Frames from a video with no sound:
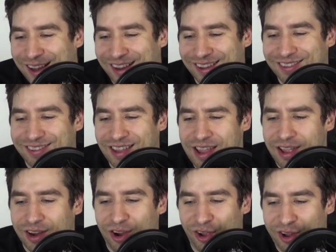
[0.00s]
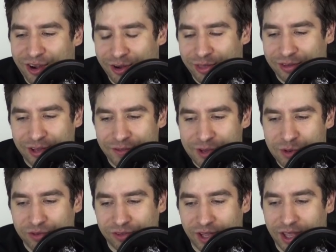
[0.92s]
Because Conor, the stuff
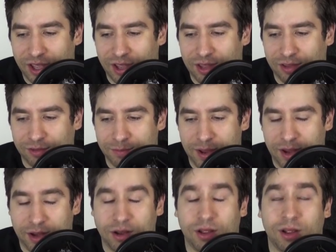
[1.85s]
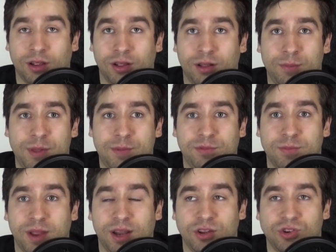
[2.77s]
he was saying,
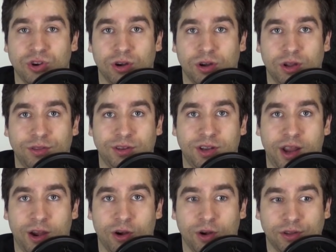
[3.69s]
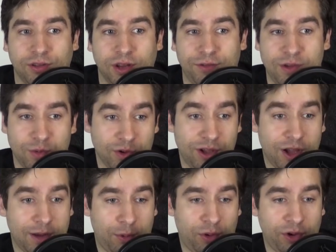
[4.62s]
Khabib's manager is a terrorist. If he really
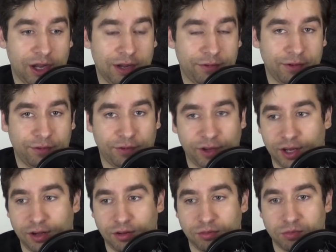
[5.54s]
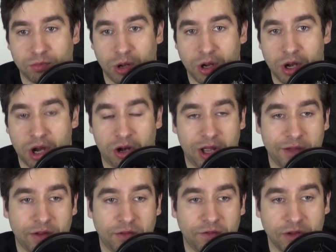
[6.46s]
got pulled off a flight on
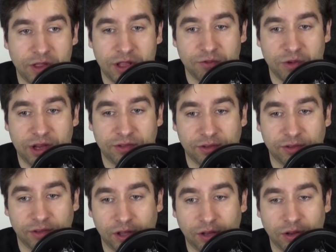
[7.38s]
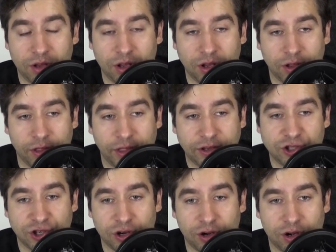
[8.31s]
9/11 for these reasons, then
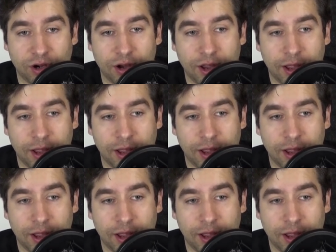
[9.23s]
sure.